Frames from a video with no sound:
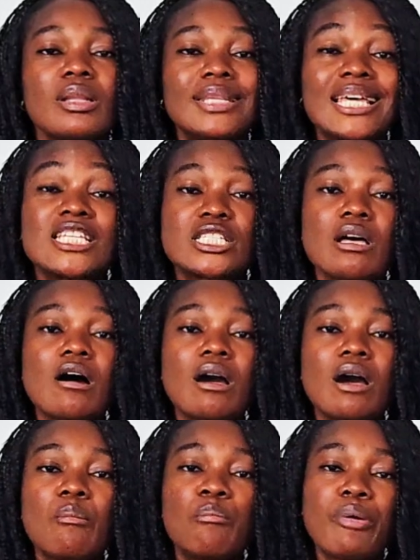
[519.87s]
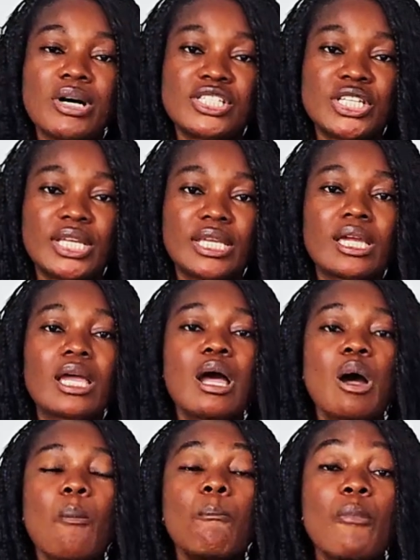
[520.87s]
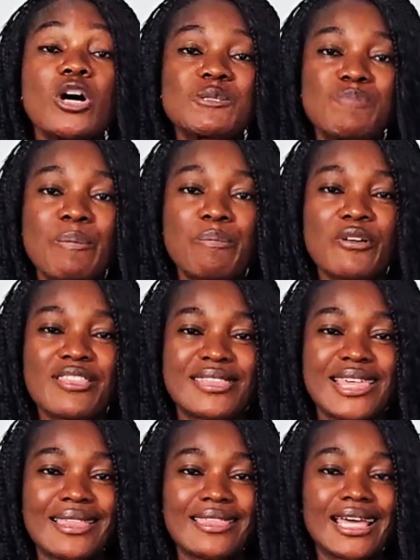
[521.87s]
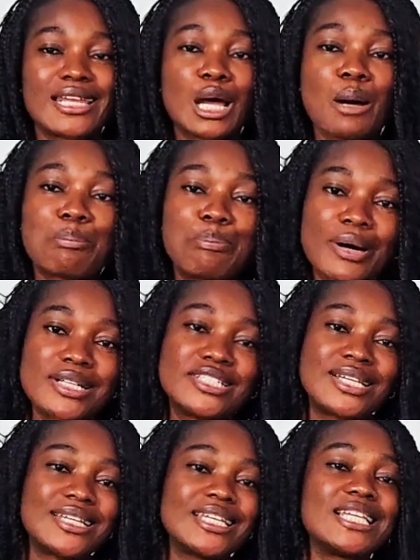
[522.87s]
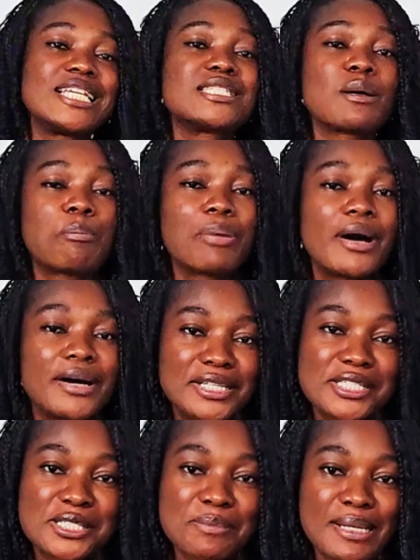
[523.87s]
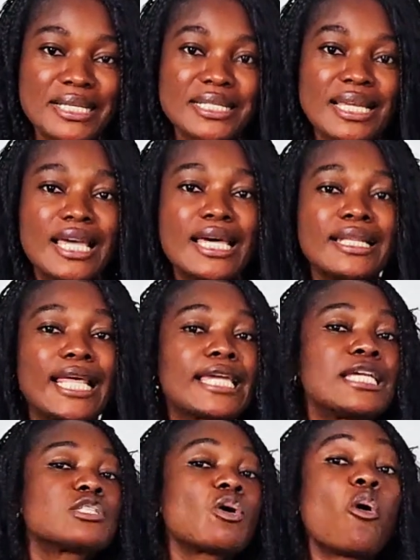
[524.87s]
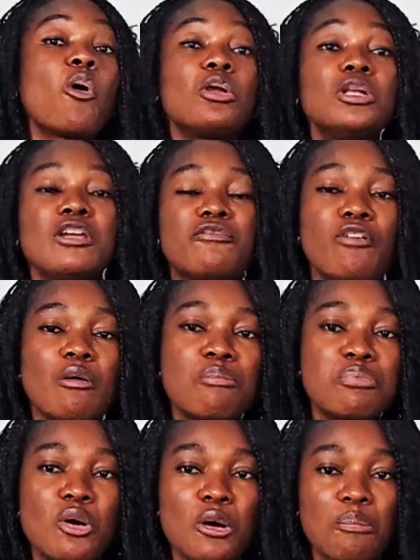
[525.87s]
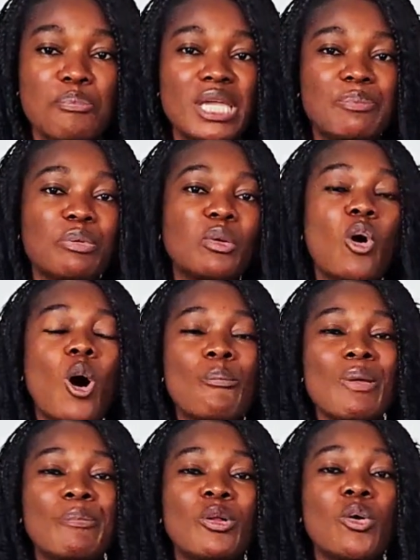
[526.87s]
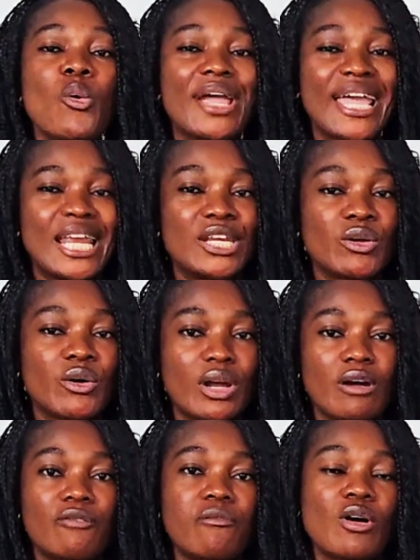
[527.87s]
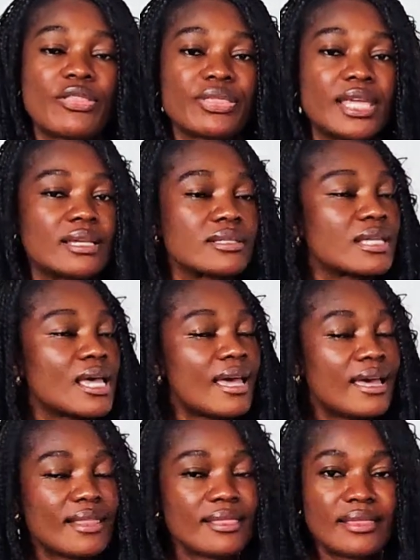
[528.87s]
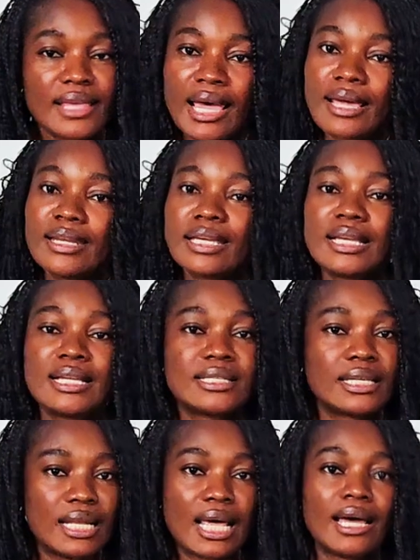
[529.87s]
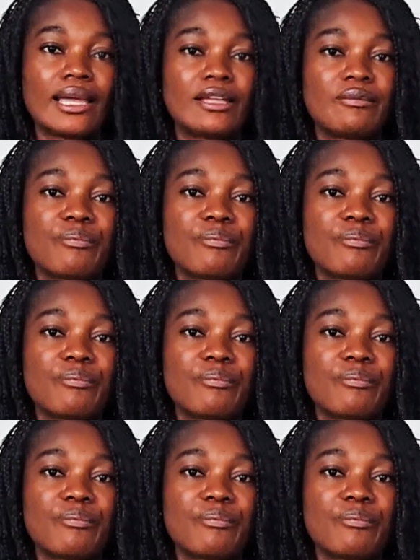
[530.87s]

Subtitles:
Let's talk budgeting. Most people think that a budget is a punishment, like it's only for broke people or people who cannot afford things. That is a lie.